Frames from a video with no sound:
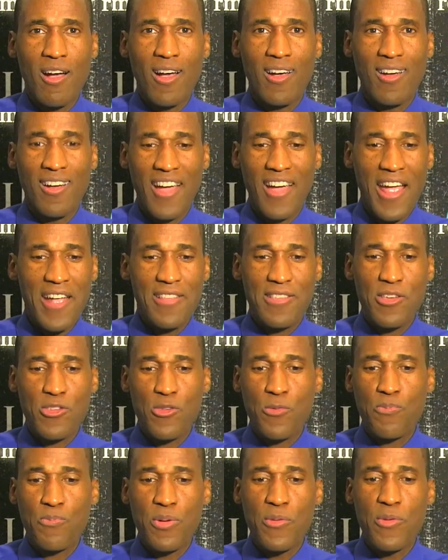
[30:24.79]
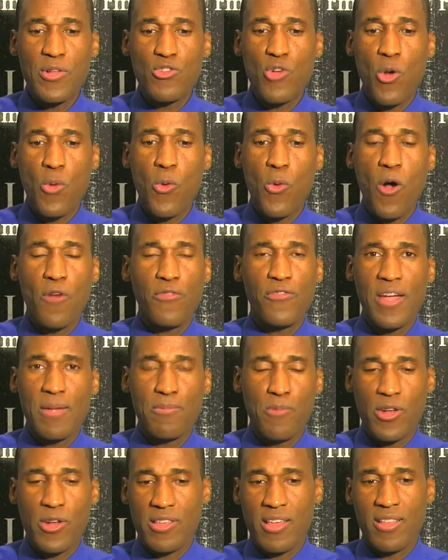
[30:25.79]
are? It's a spiritual
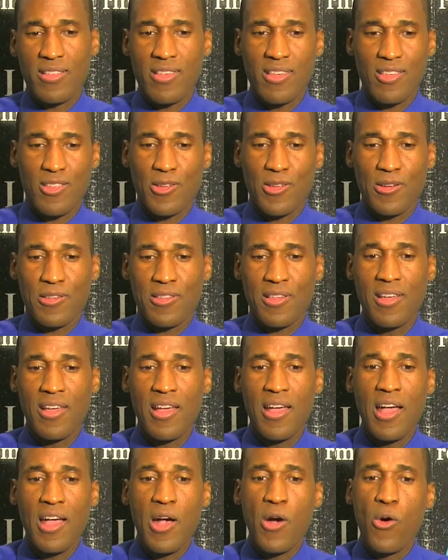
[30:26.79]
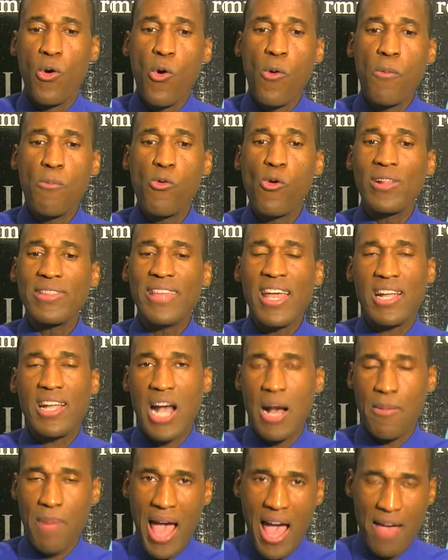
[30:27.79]
warfare, brothers and sisters. Whom will
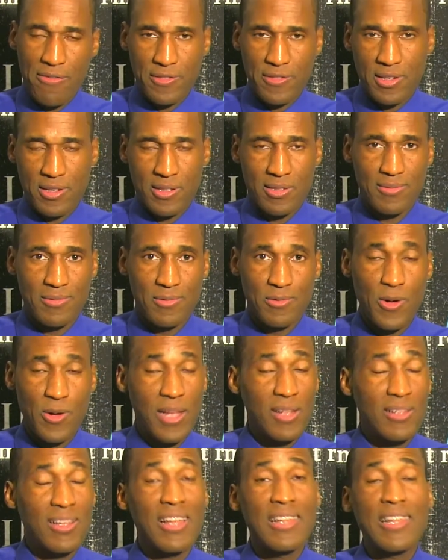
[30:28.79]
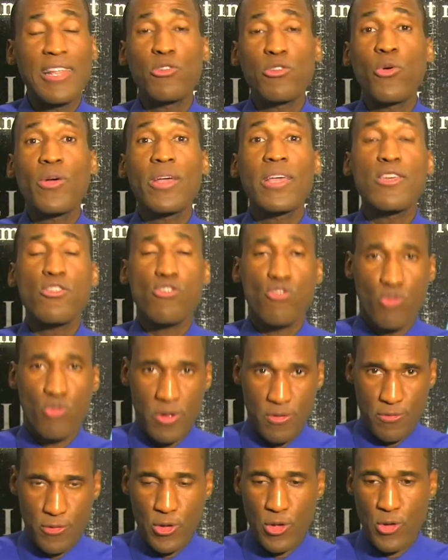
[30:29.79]
they come after? Well, a little
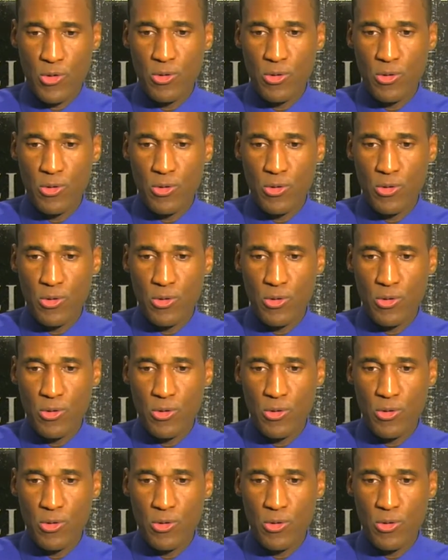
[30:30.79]
history for